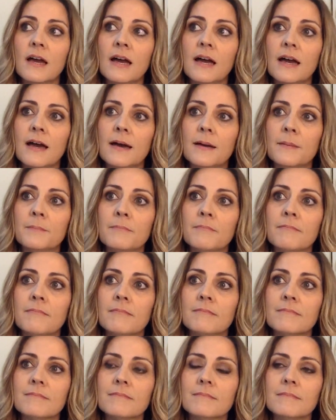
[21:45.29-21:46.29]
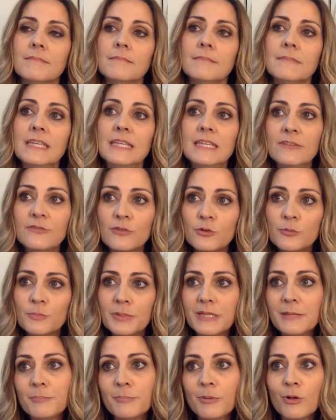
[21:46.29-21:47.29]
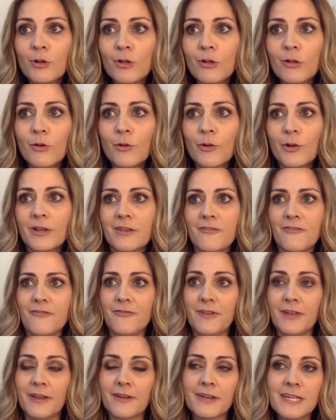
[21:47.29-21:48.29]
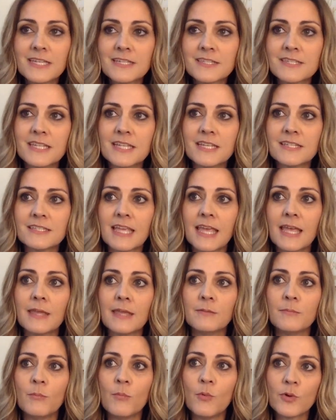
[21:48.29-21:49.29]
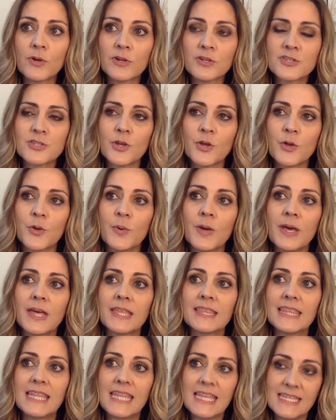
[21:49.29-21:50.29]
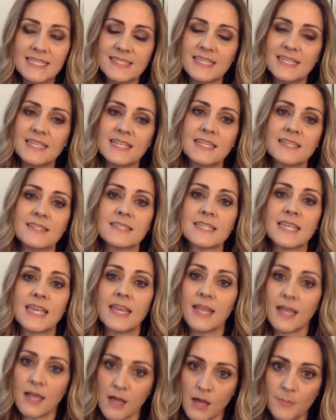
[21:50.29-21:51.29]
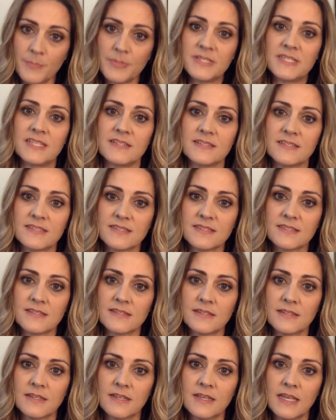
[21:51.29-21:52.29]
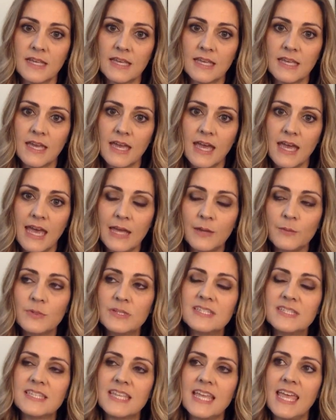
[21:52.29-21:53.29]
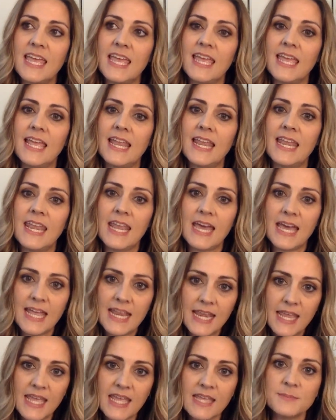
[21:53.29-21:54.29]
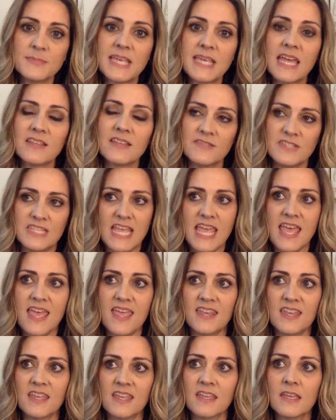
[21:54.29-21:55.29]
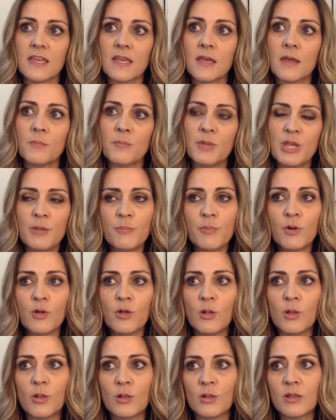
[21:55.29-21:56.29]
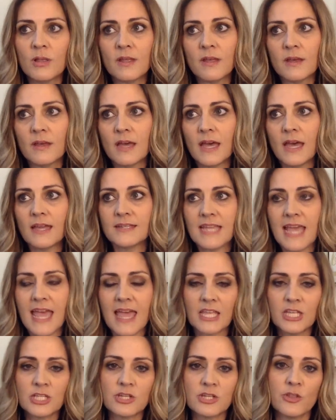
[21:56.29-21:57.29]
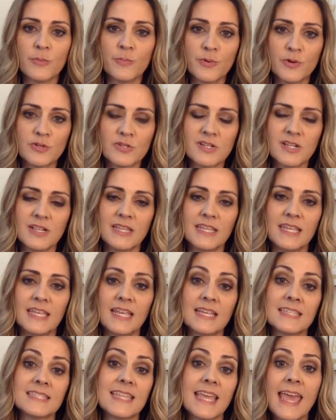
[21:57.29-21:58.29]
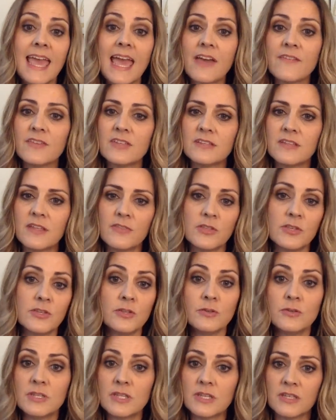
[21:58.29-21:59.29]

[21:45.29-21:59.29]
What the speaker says: um, evil people or nefariousness and more so laziness and incompetence. I would say 9 times out of 10, people attack each other personally because they haven't done the due